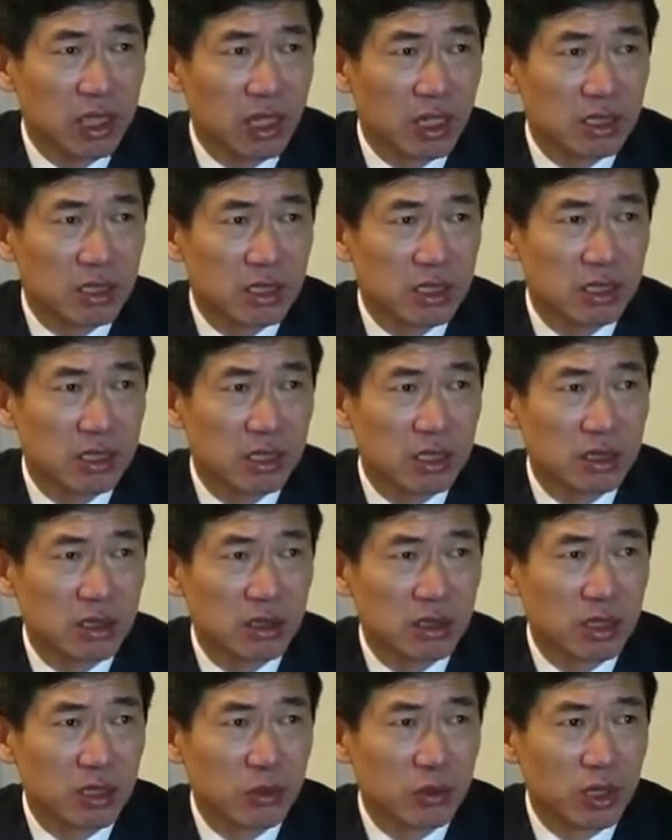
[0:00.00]
I think
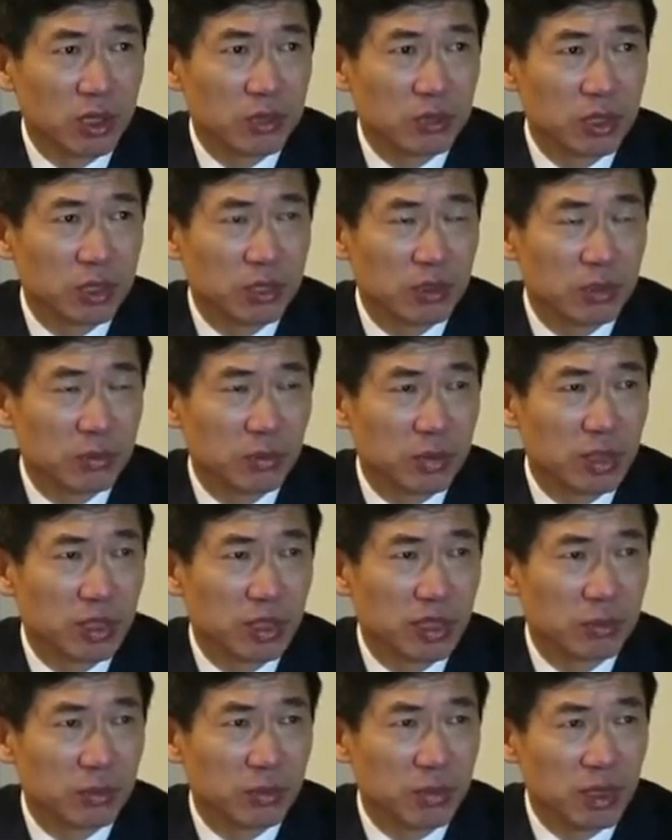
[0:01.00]
we're trying to
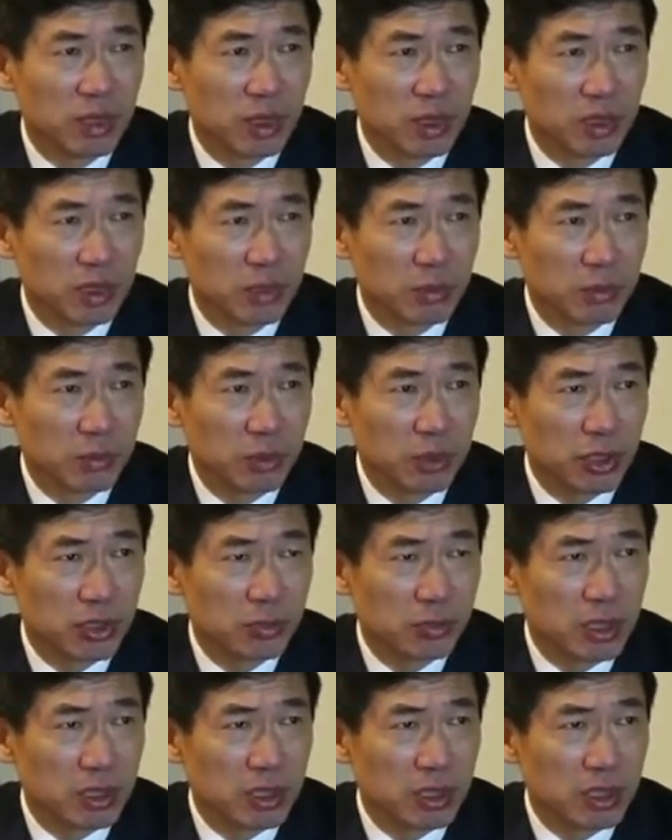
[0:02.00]
play a
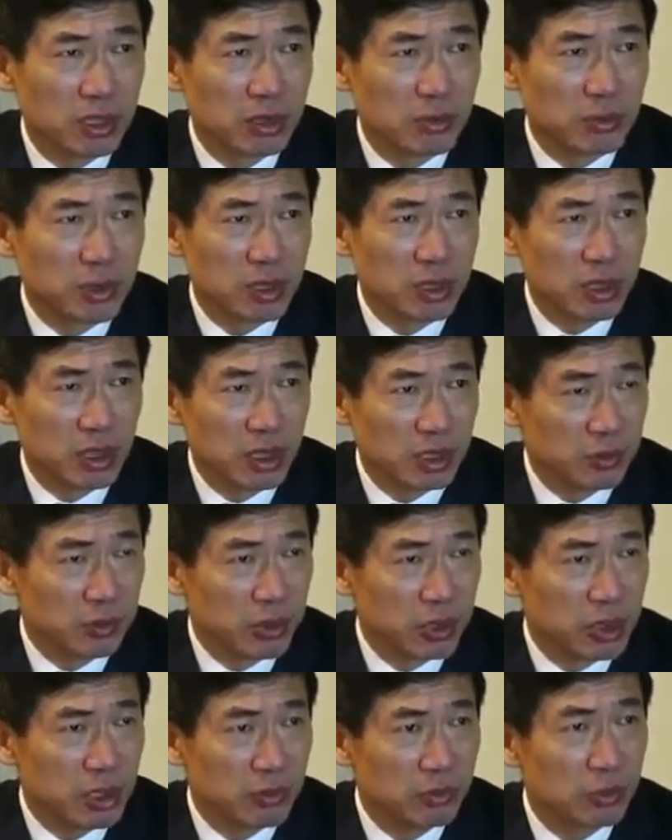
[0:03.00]
pragmatic, but
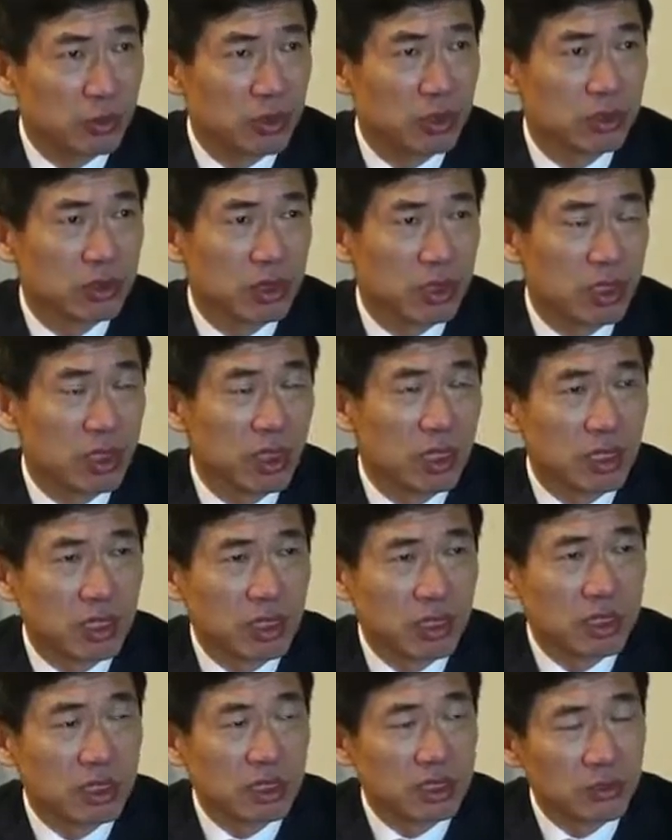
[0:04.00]
constructive role
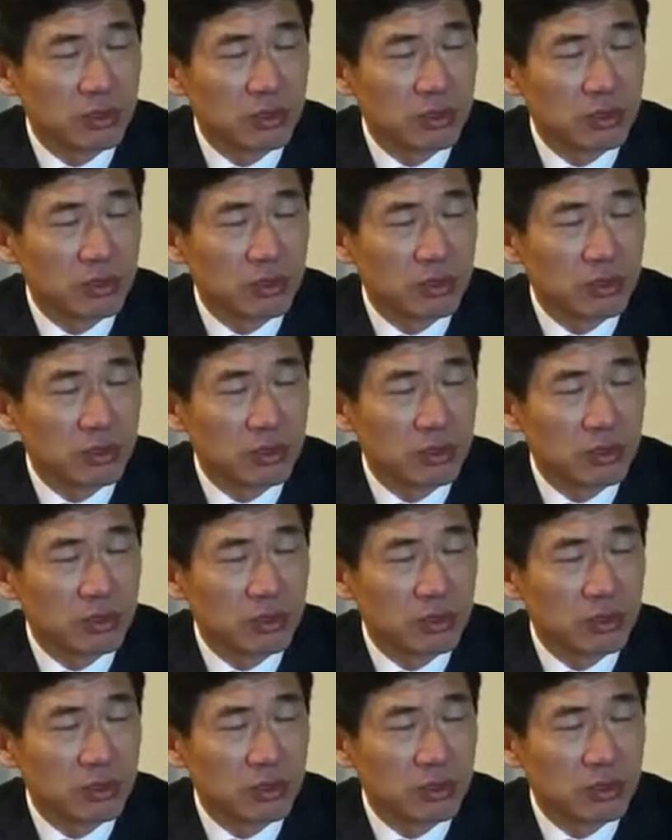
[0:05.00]
in this